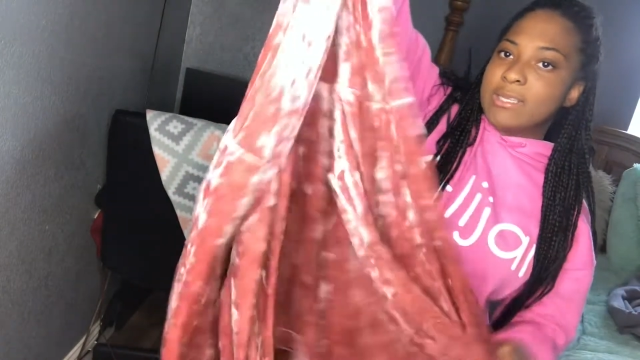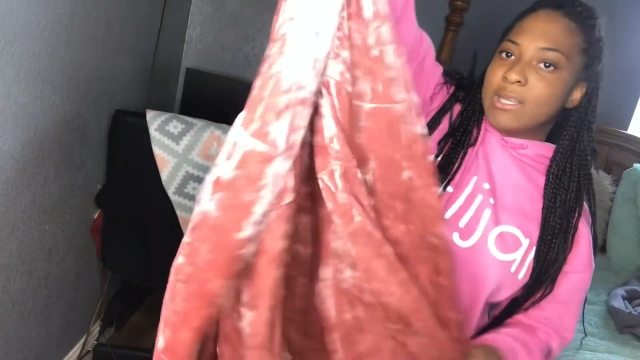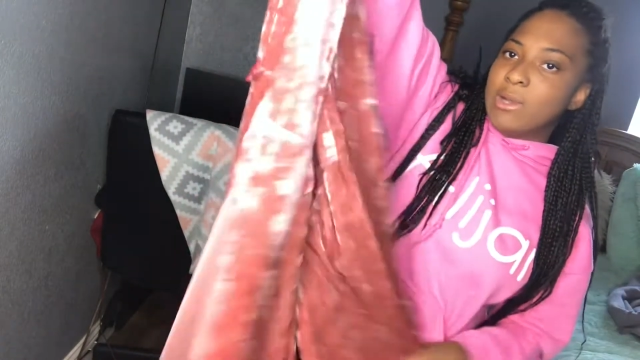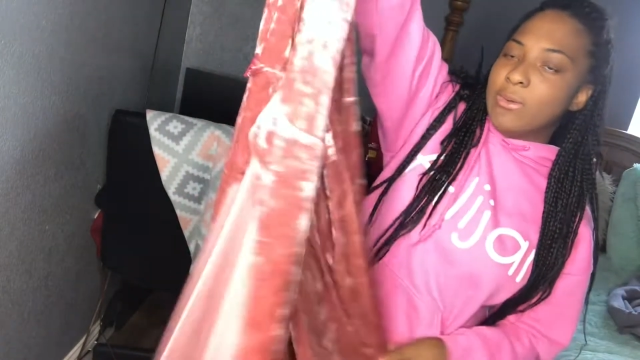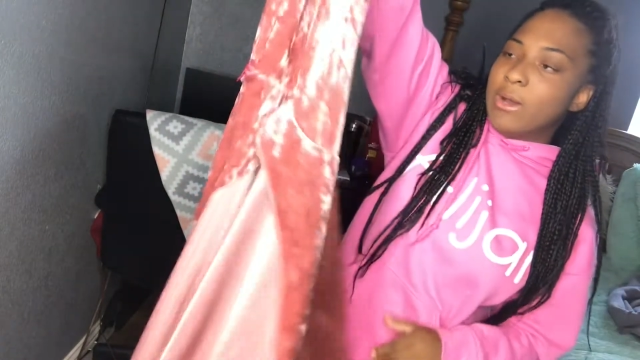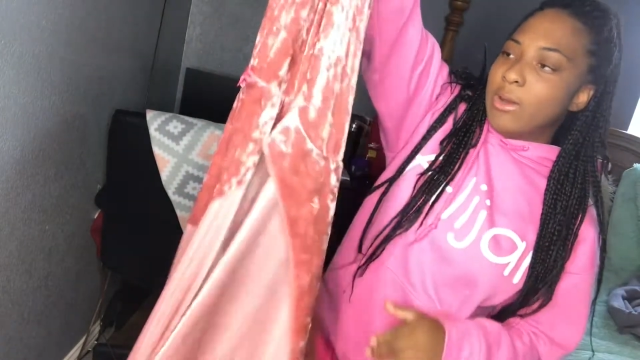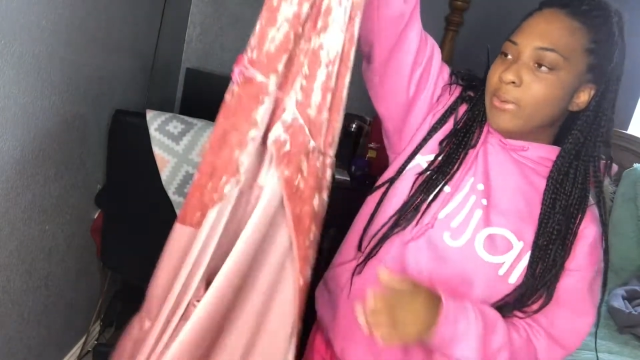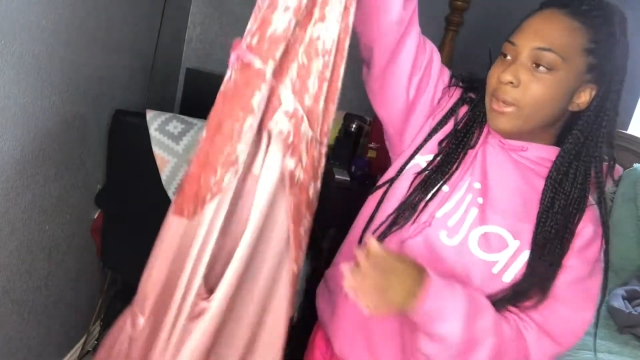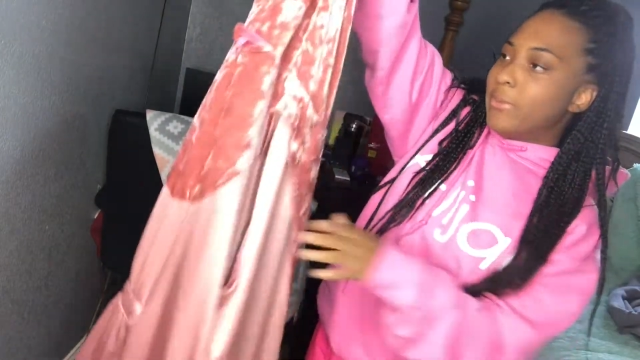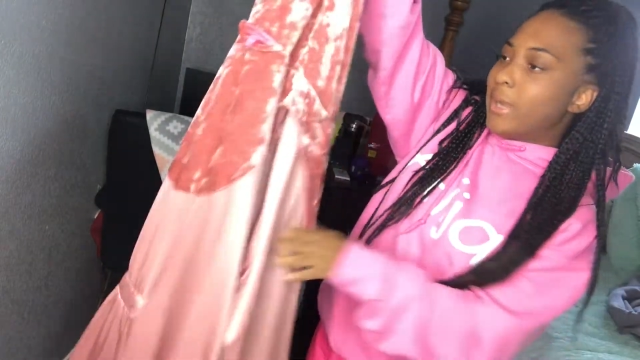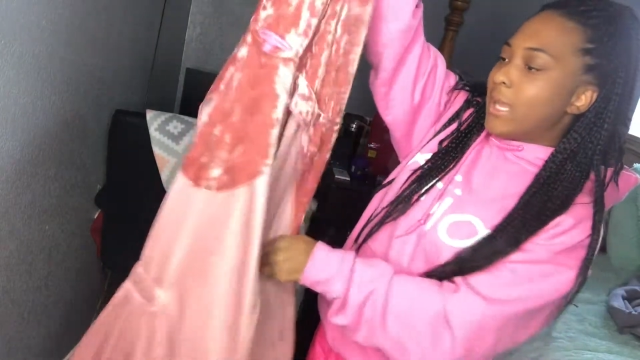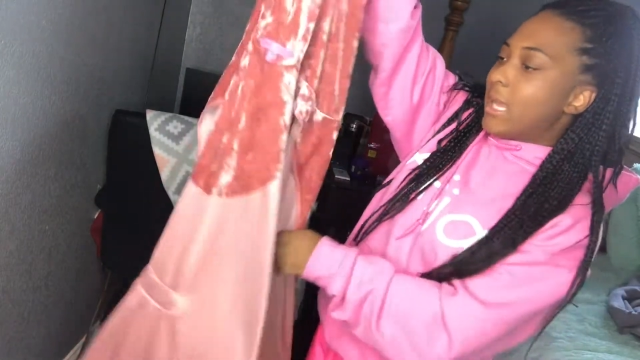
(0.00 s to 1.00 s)
So I wear
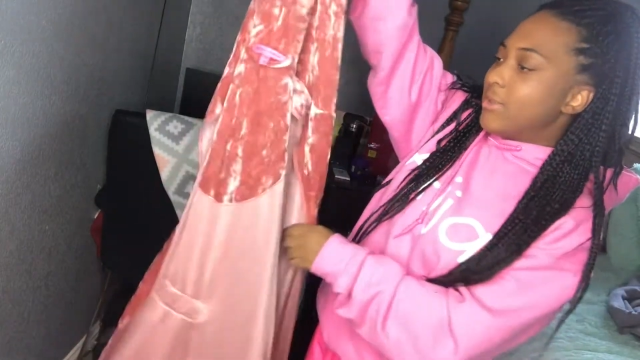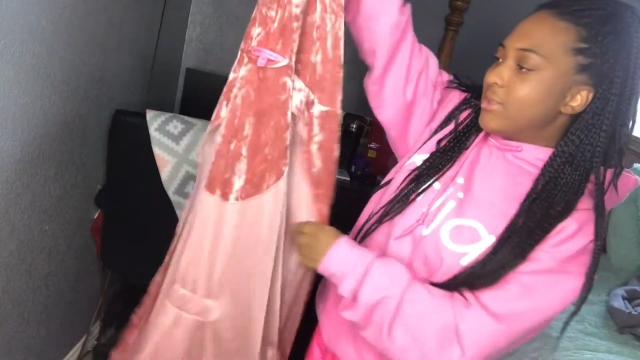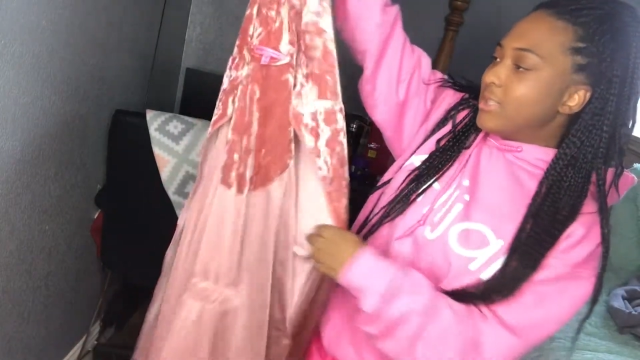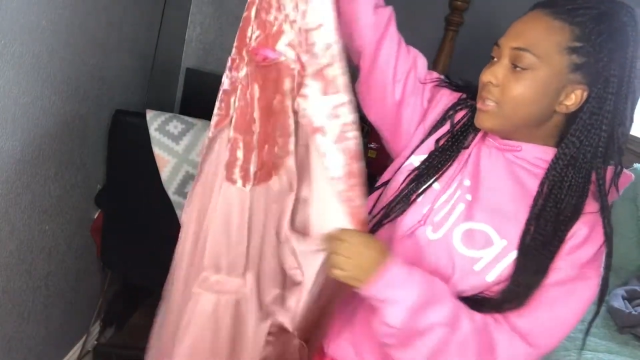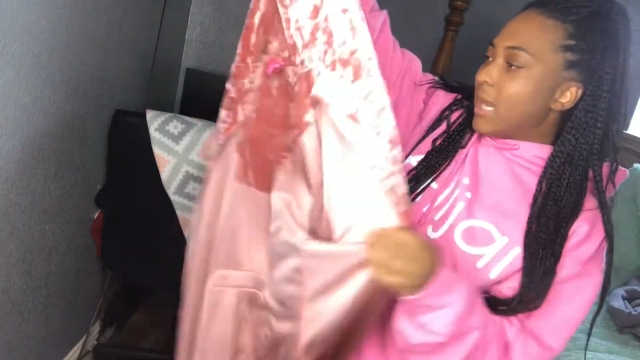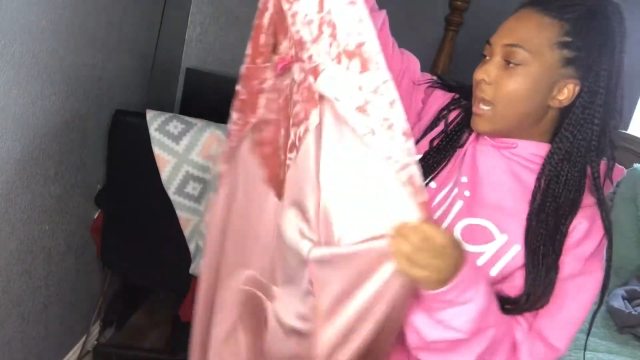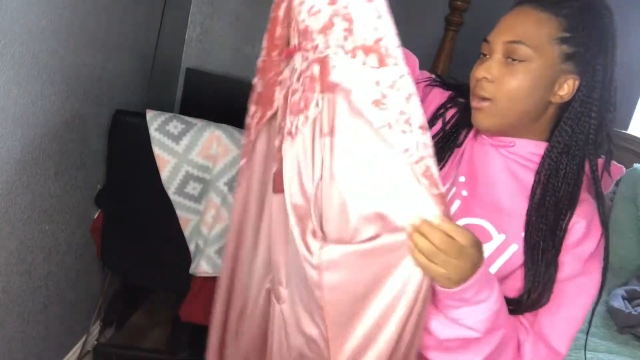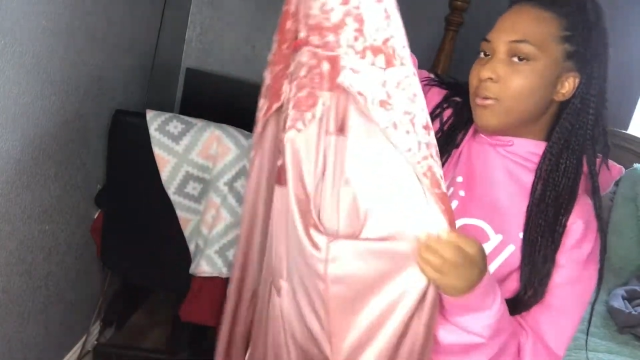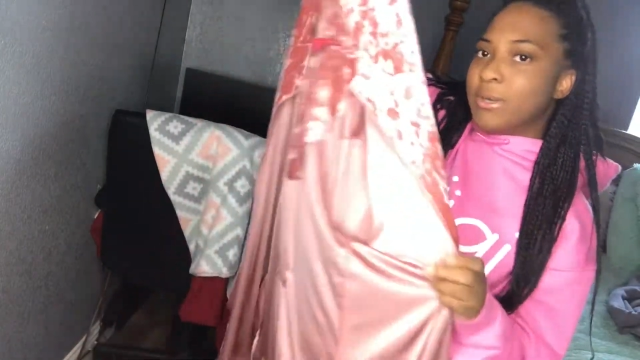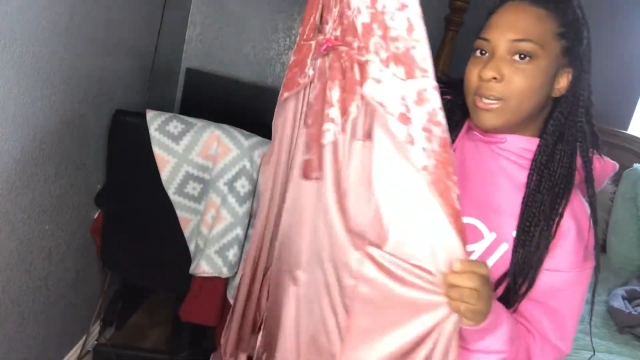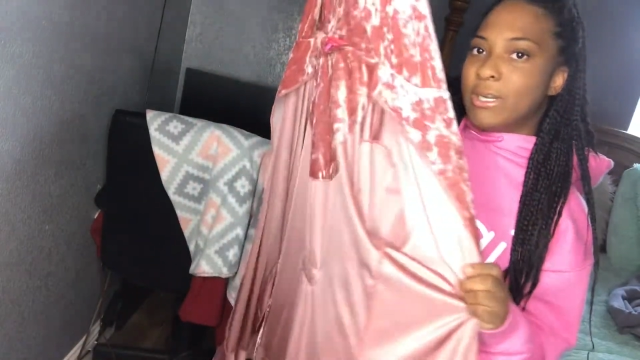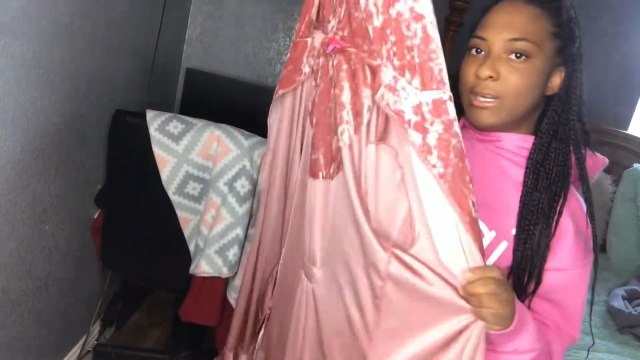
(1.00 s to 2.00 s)
it when I get up a
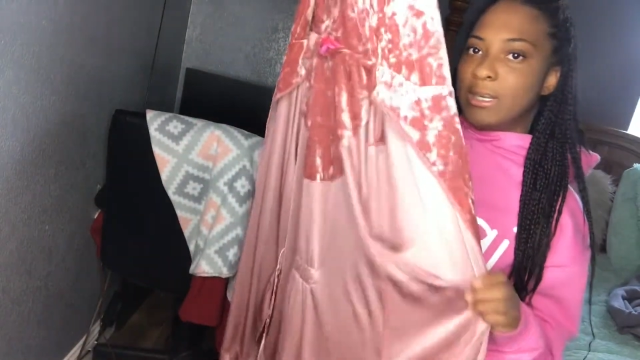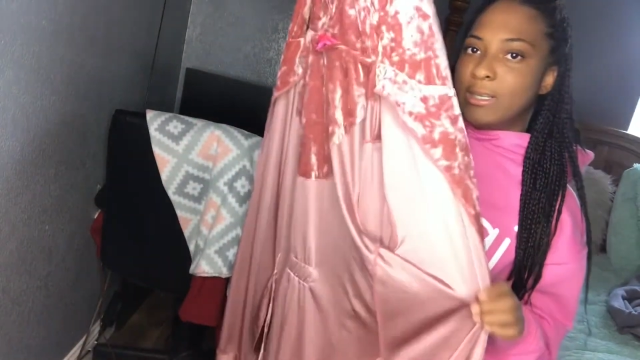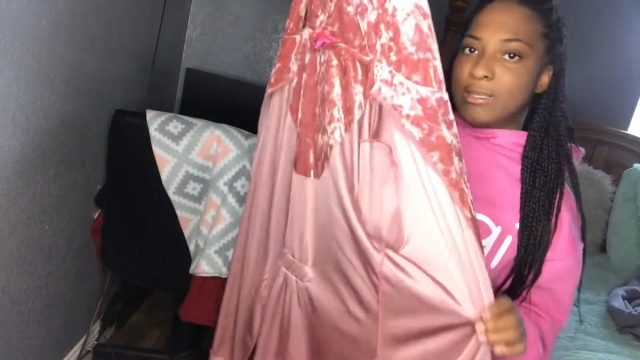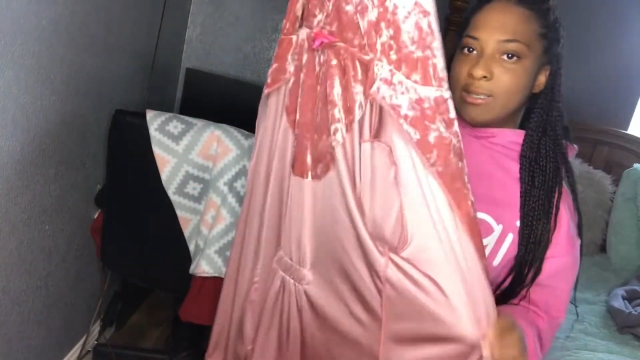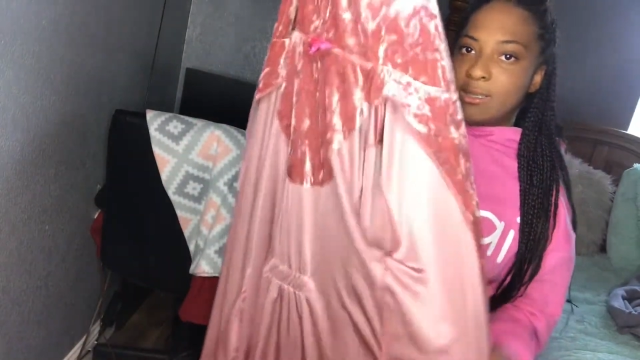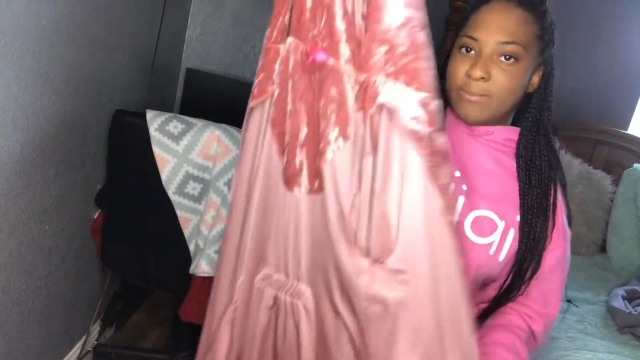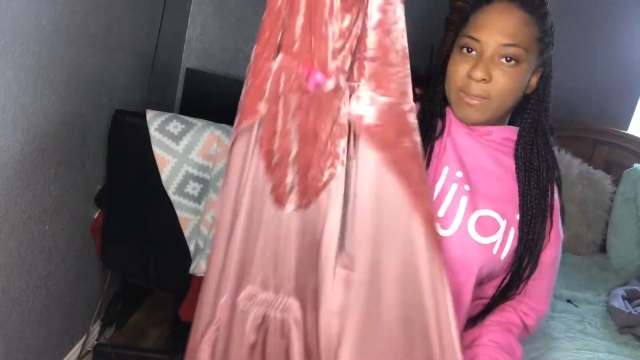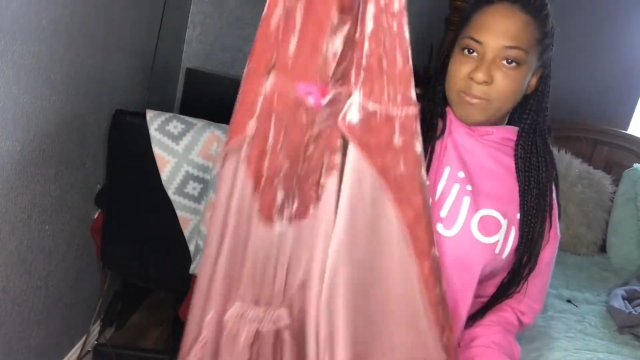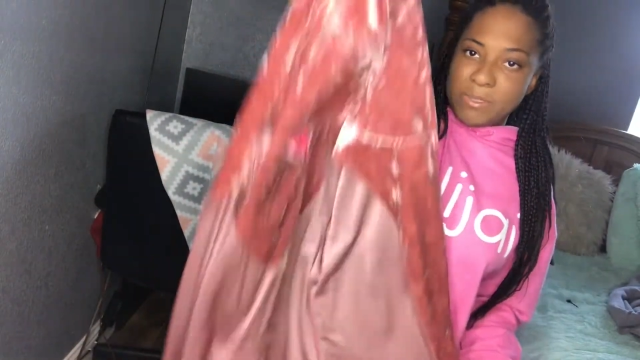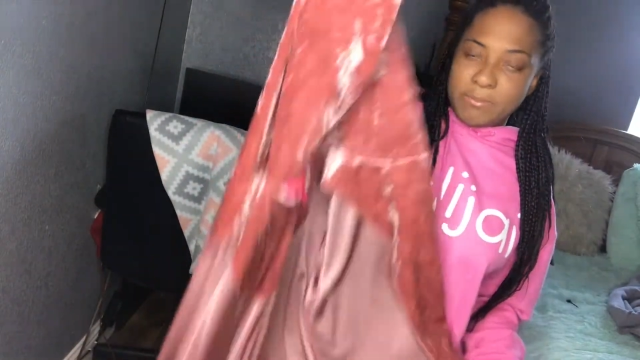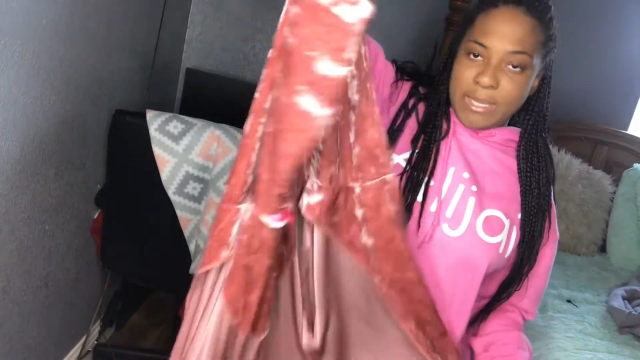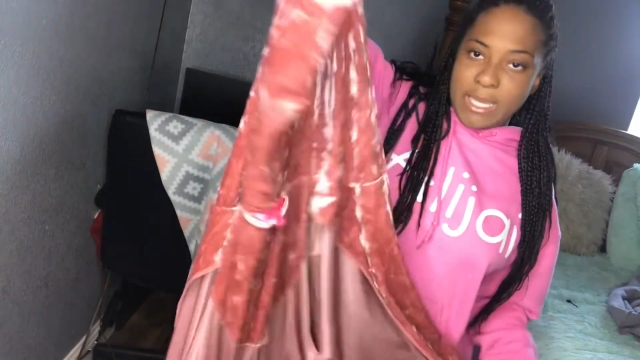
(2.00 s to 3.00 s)
shower, sometimes
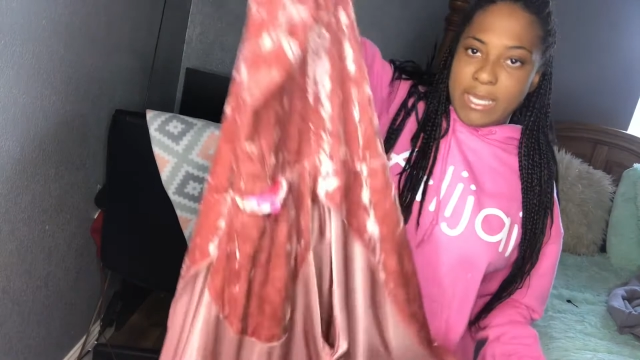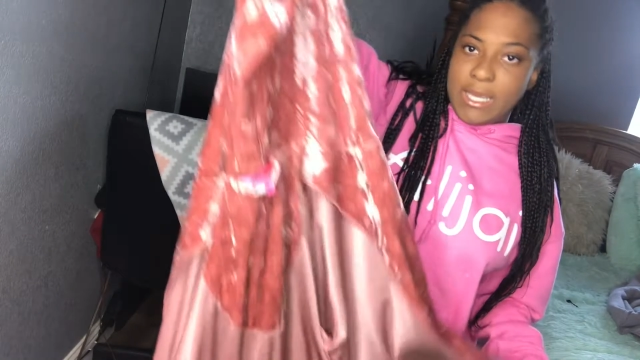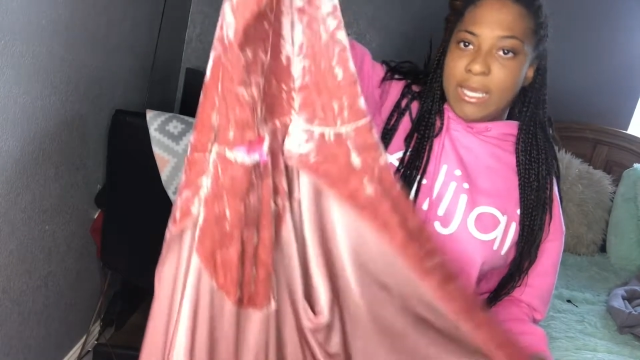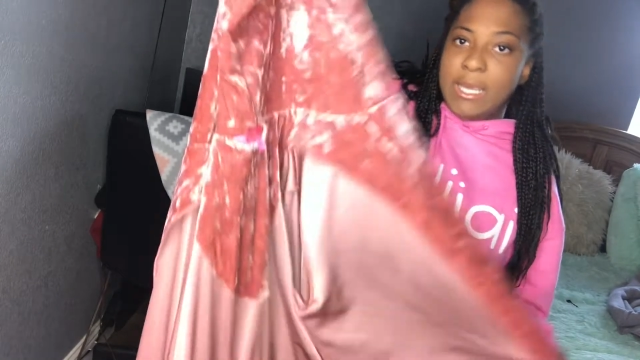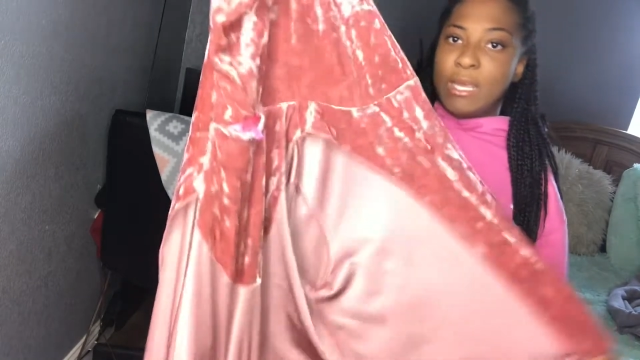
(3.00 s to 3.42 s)
to bed.